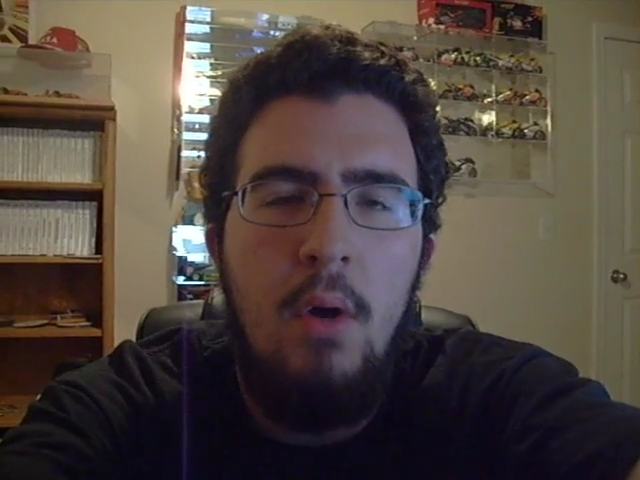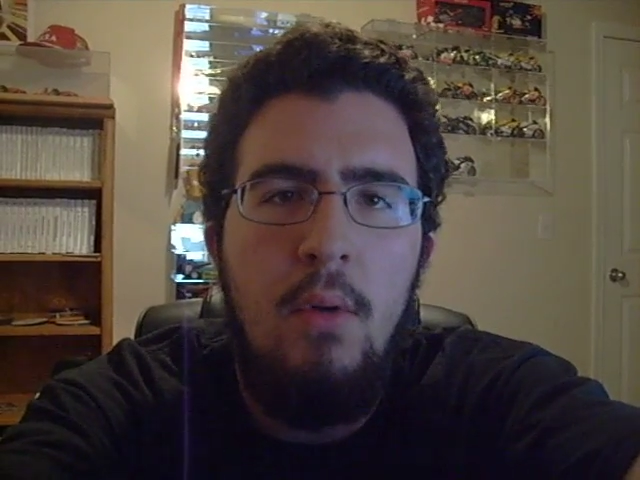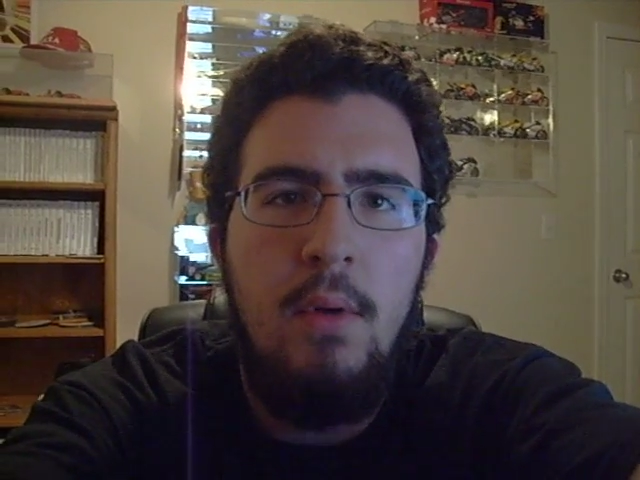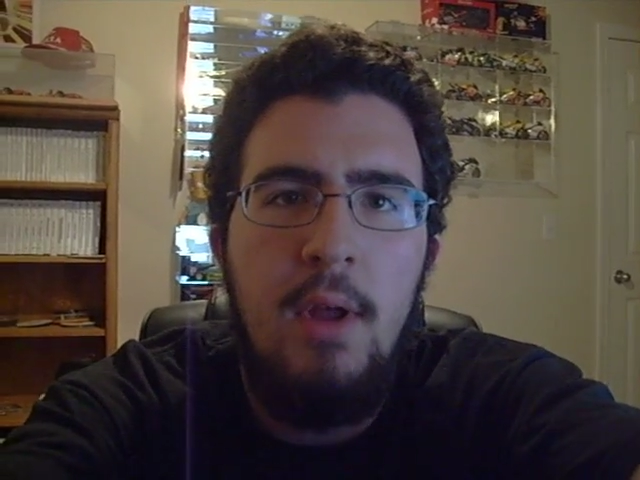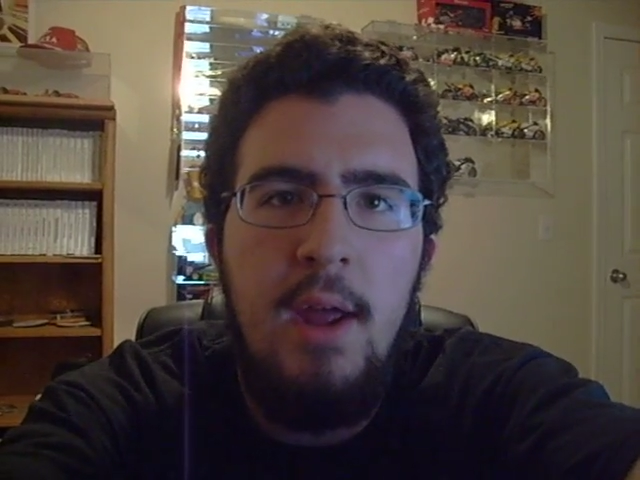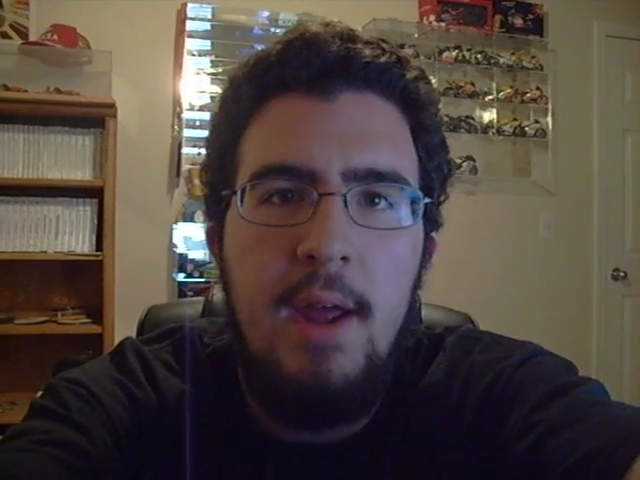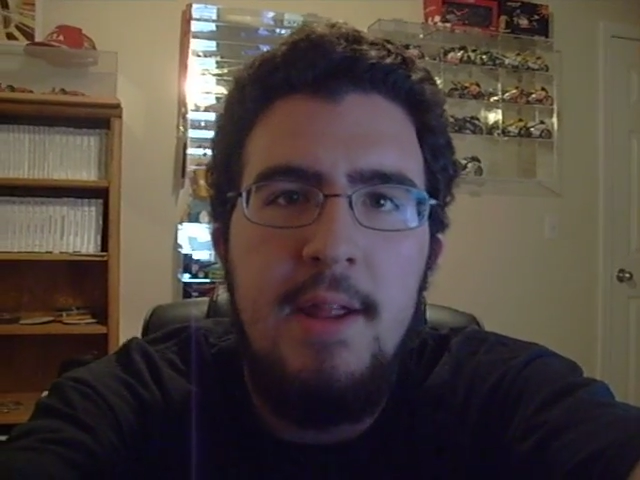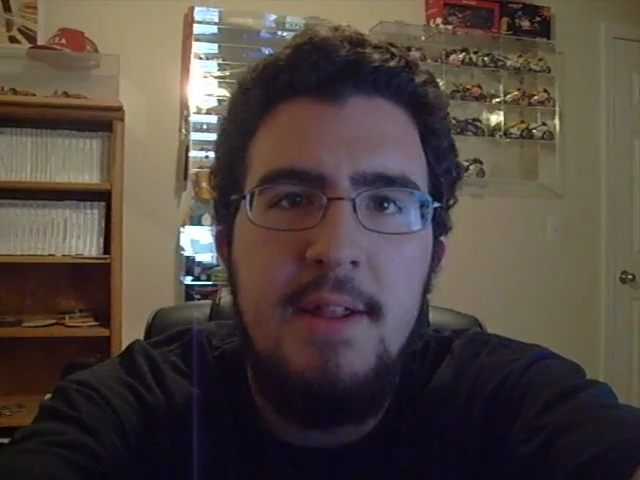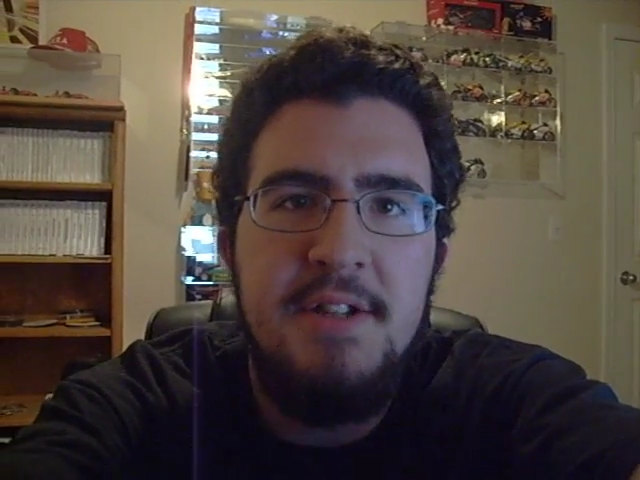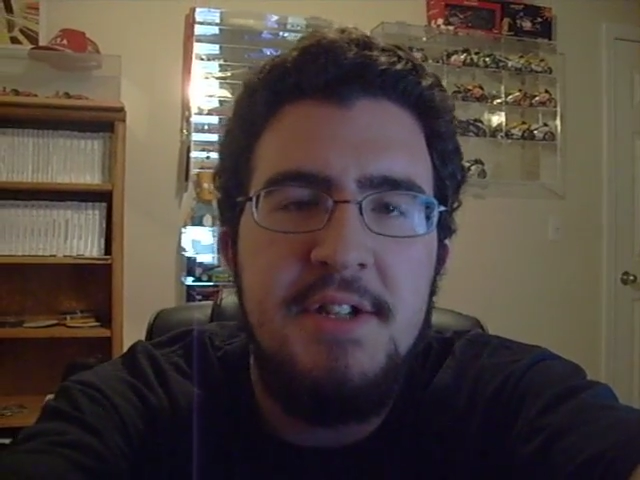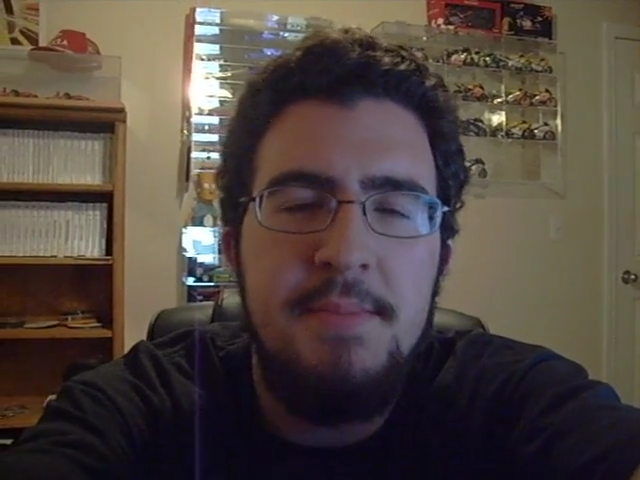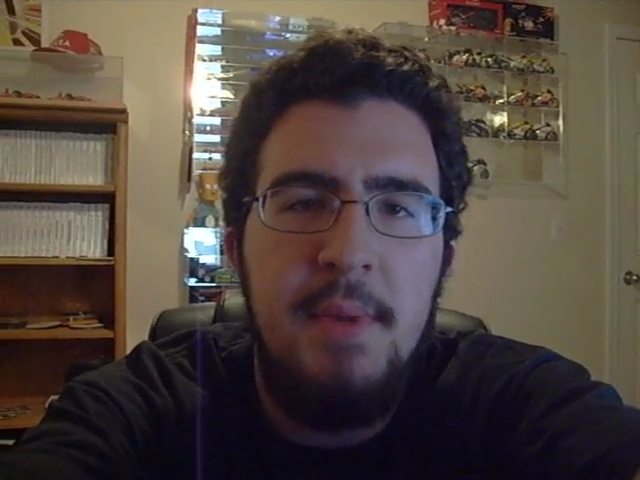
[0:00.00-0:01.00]
Okay,
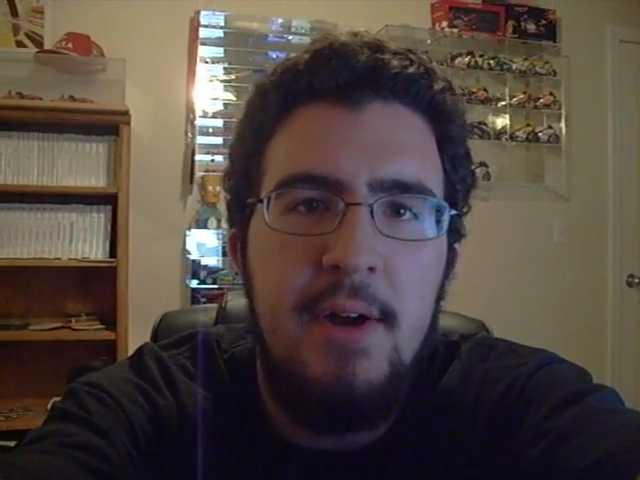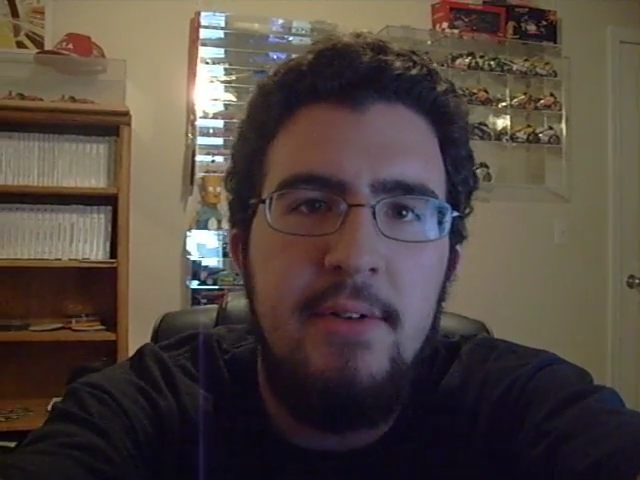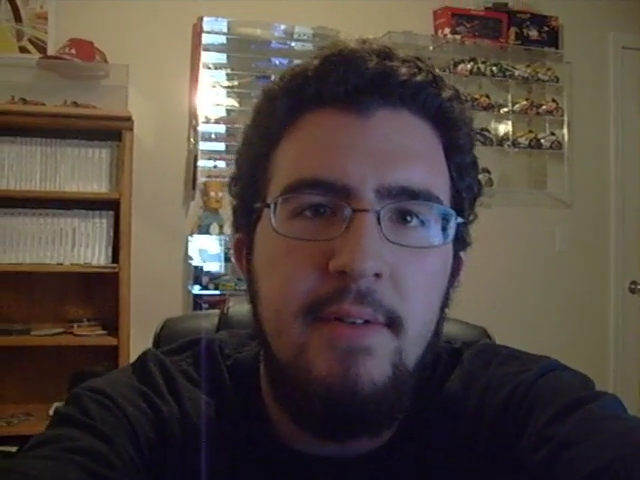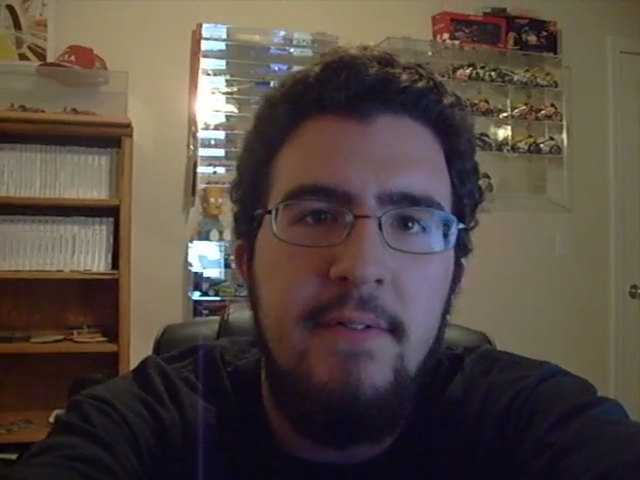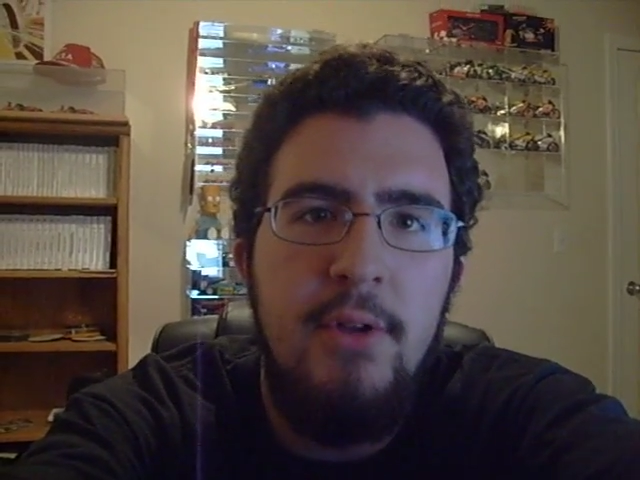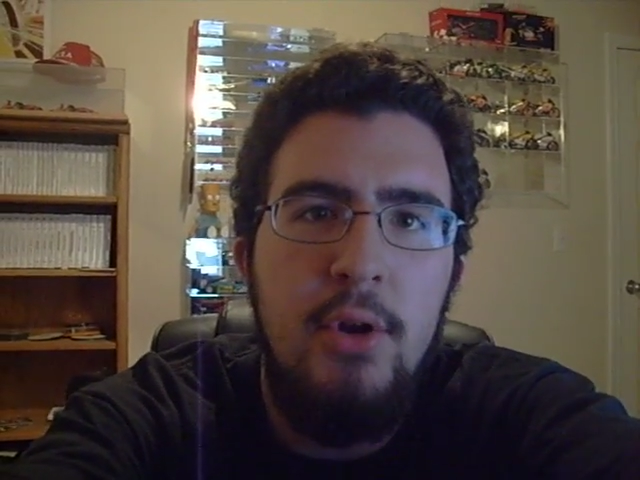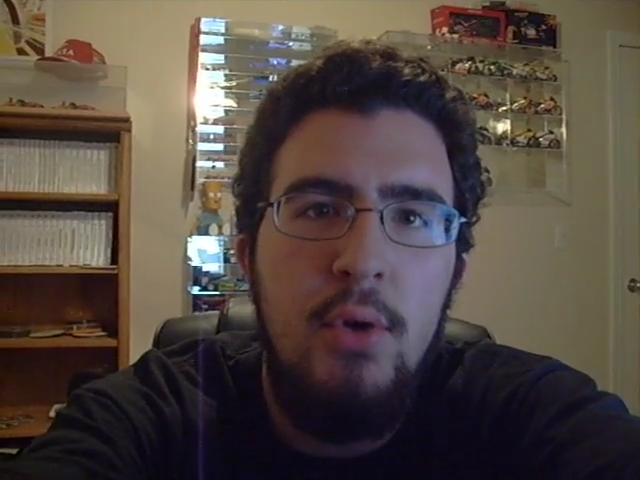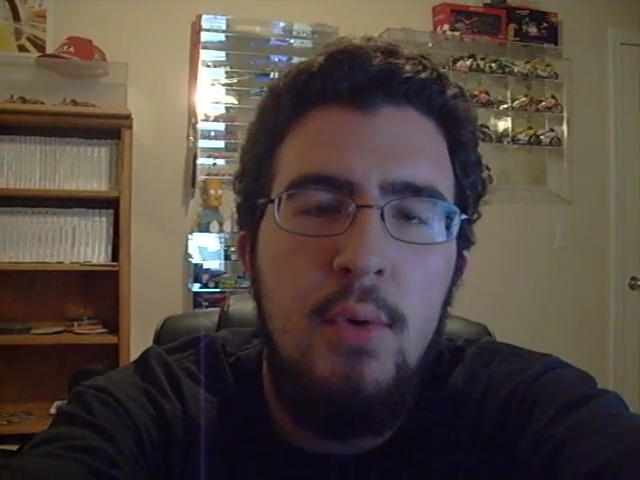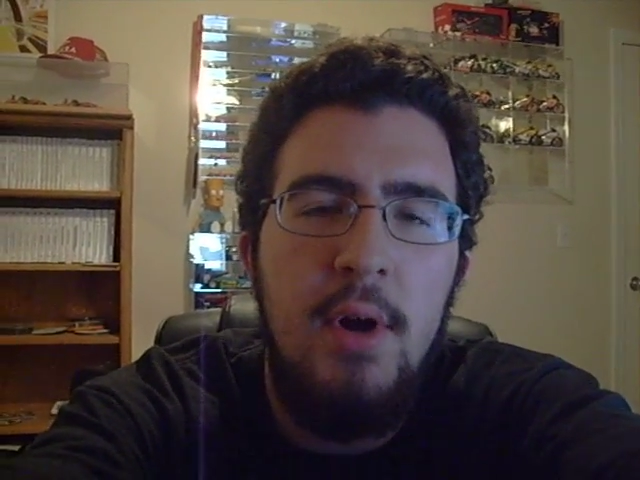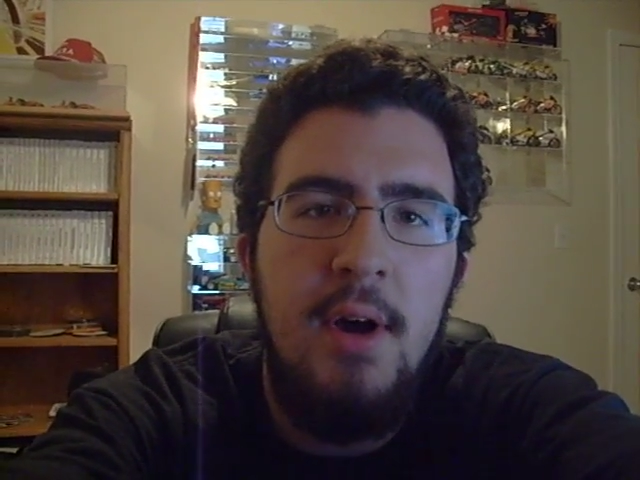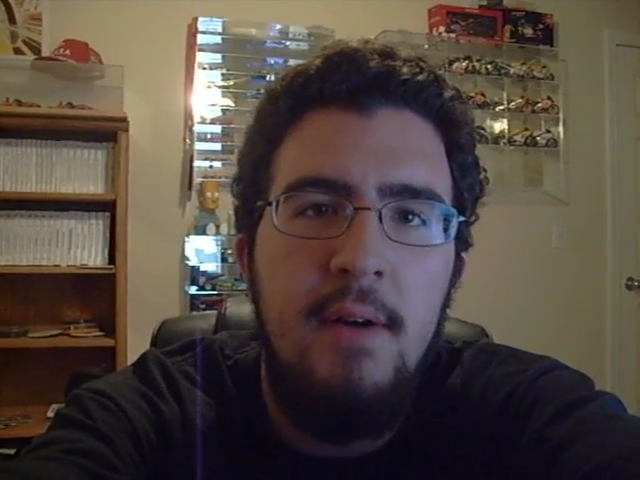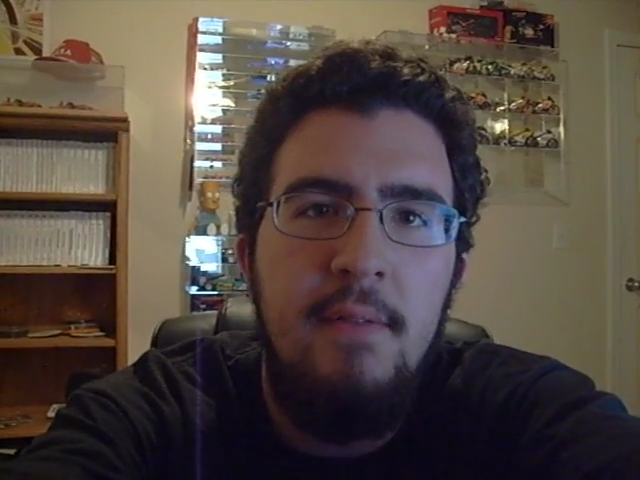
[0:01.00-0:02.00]
this is my
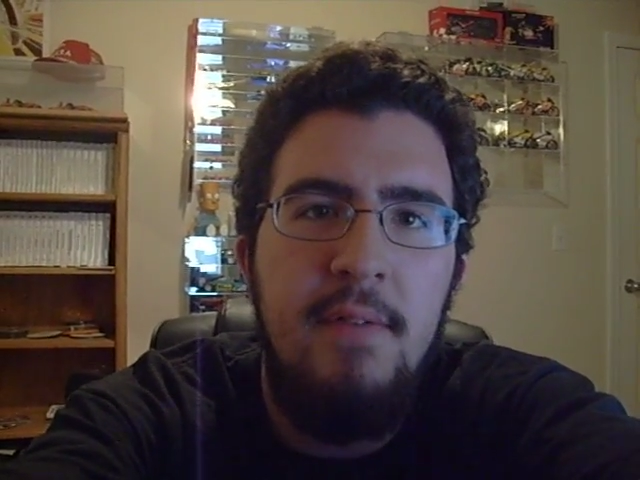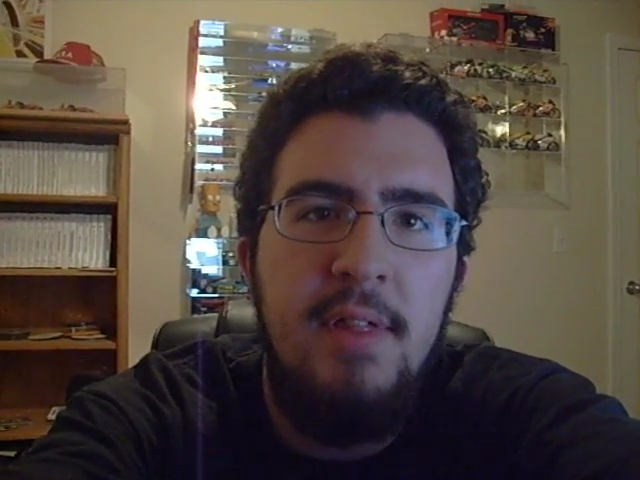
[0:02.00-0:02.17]
review of